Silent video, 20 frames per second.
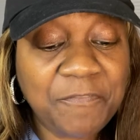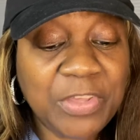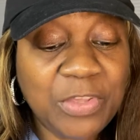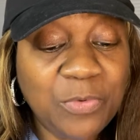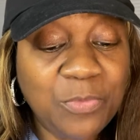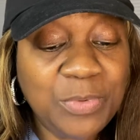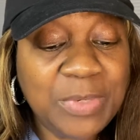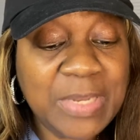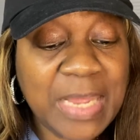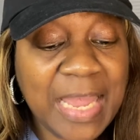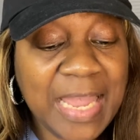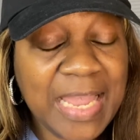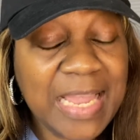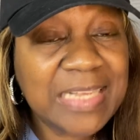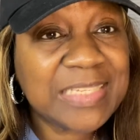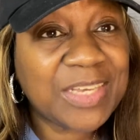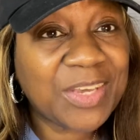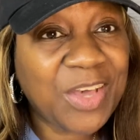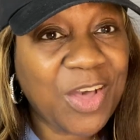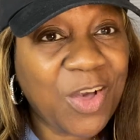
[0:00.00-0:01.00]
few
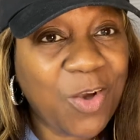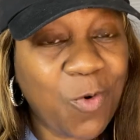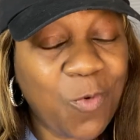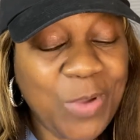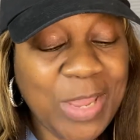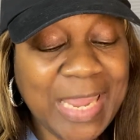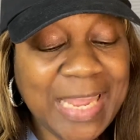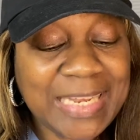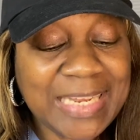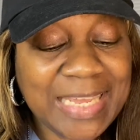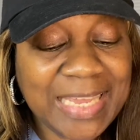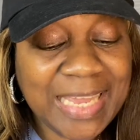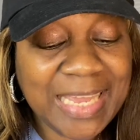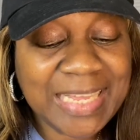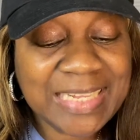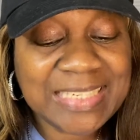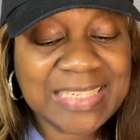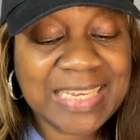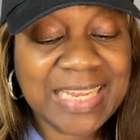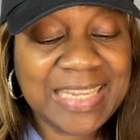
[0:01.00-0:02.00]
days ago and
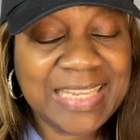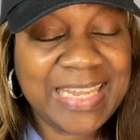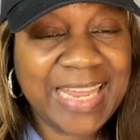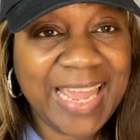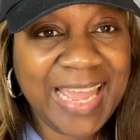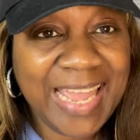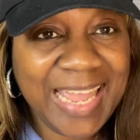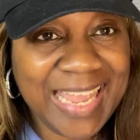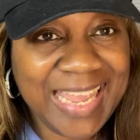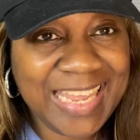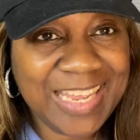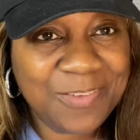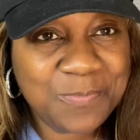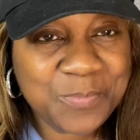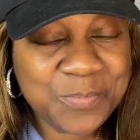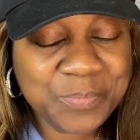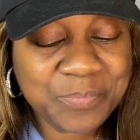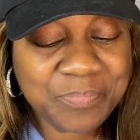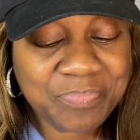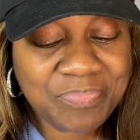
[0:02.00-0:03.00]
then today
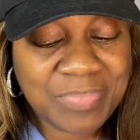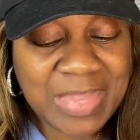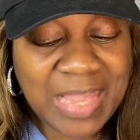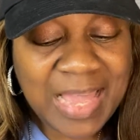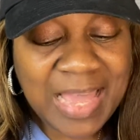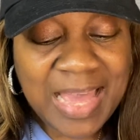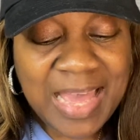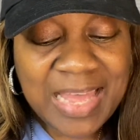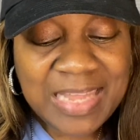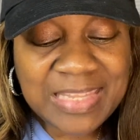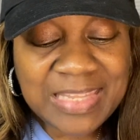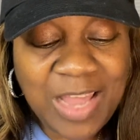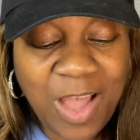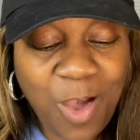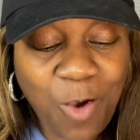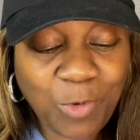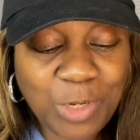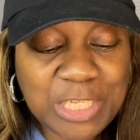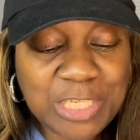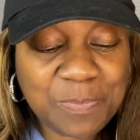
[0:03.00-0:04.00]
the
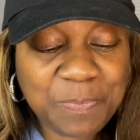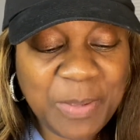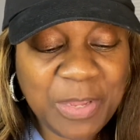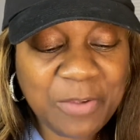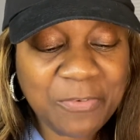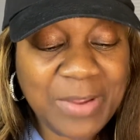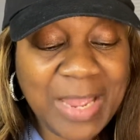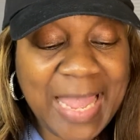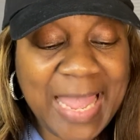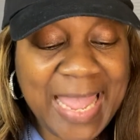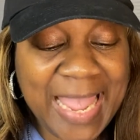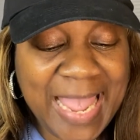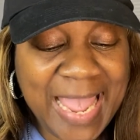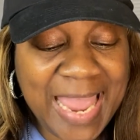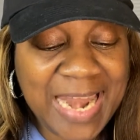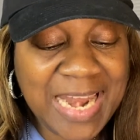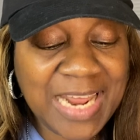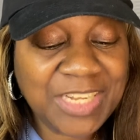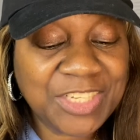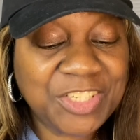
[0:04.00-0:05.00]
Holy Spirit
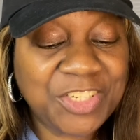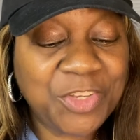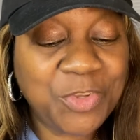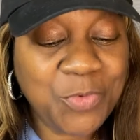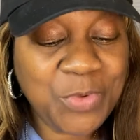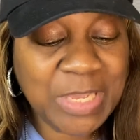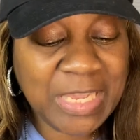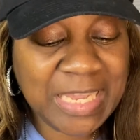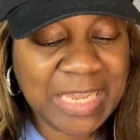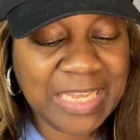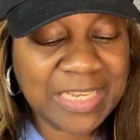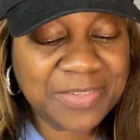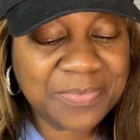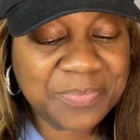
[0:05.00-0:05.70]
added to it.